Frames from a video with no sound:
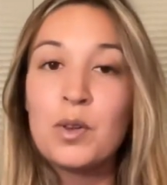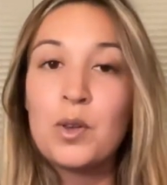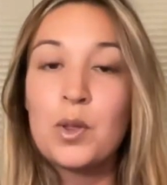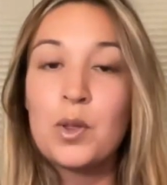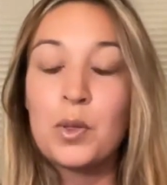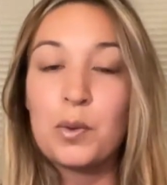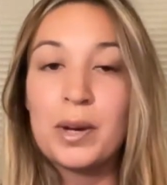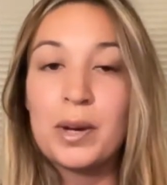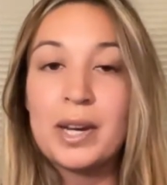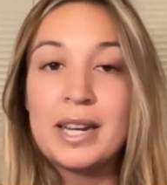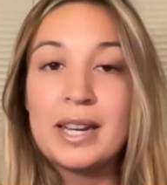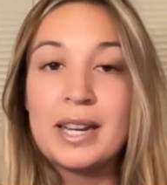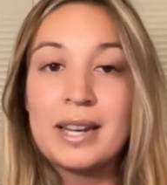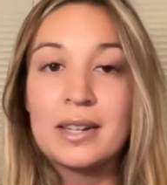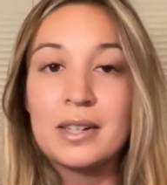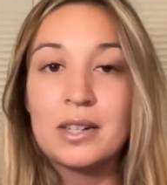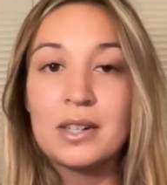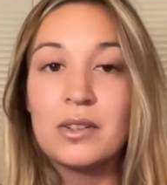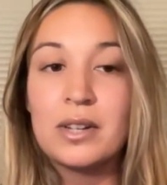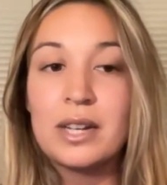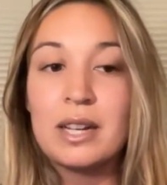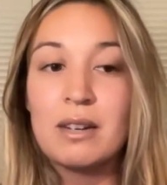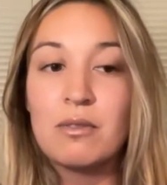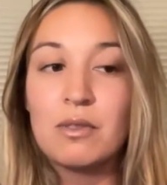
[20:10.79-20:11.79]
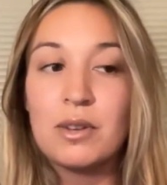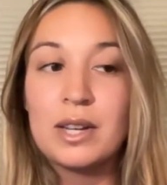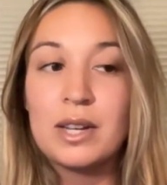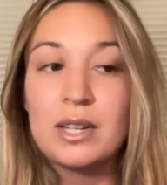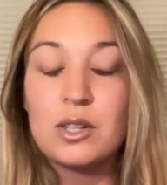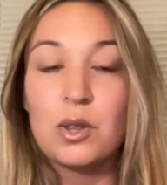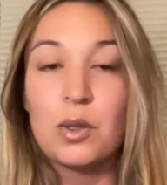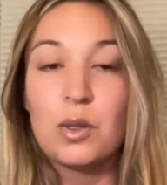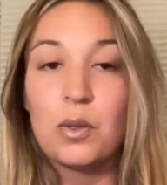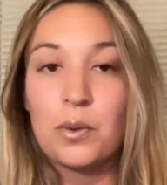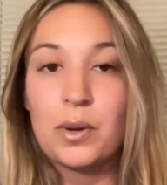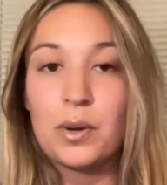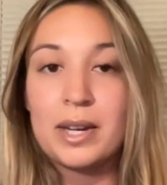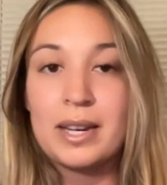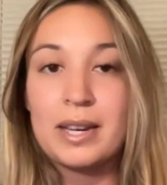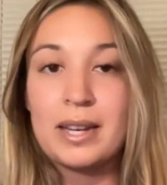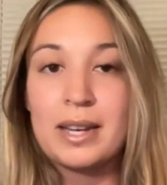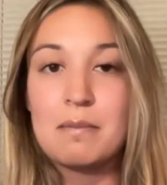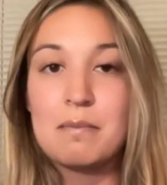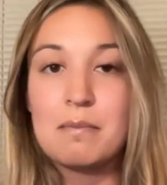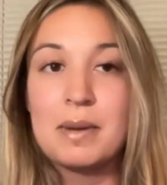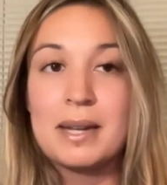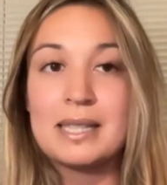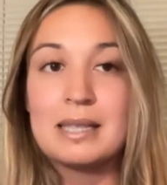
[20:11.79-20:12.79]
3 in Cleveland, 3
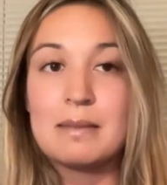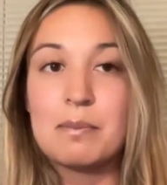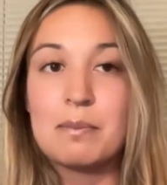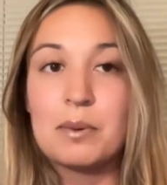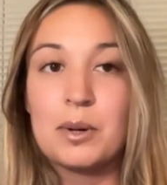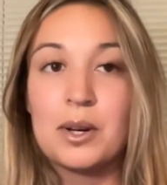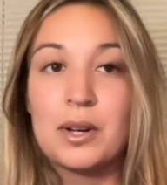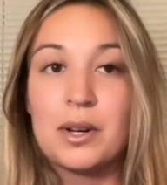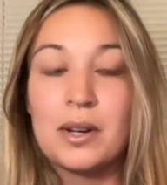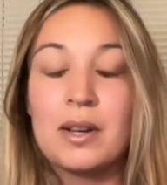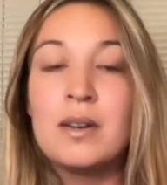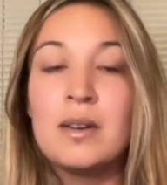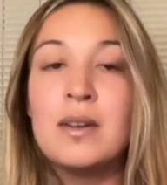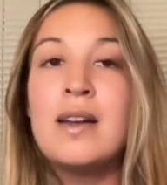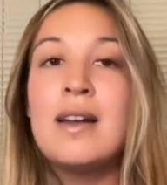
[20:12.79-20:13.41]
in Pittsburgh,